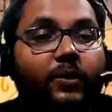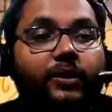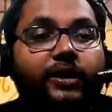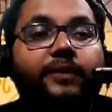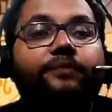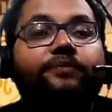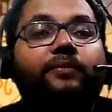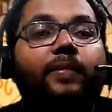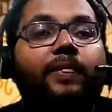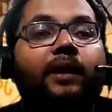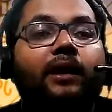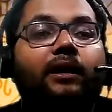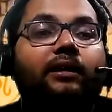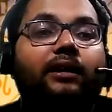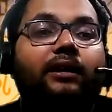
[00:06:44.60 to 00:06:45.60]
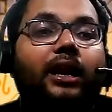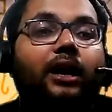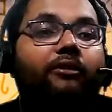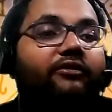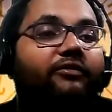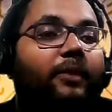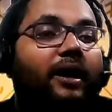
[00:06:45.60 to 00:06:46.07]
okay
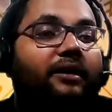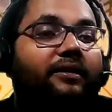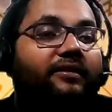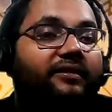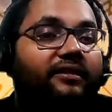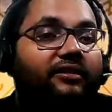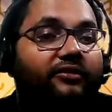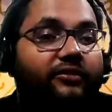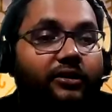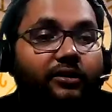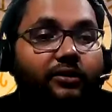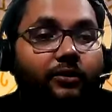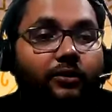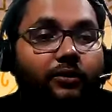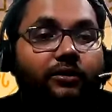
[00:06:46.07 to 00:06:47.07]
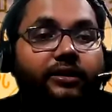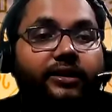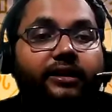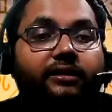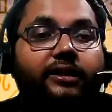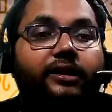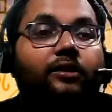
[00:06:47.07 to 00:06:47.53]
now if mars is in virgo
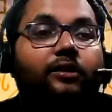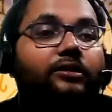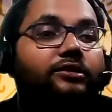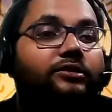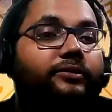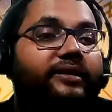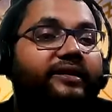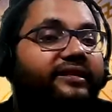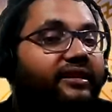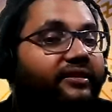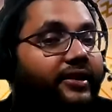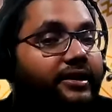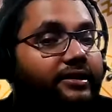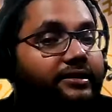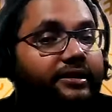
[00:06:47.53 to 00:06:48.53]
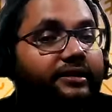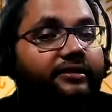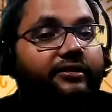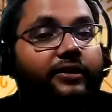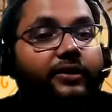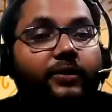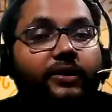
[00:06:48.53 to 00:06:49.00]
then in order to receive energy and
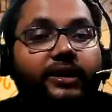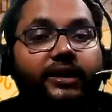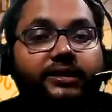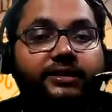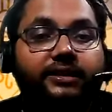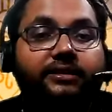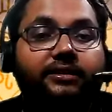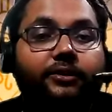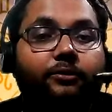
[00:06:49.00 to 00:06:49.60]
circulate it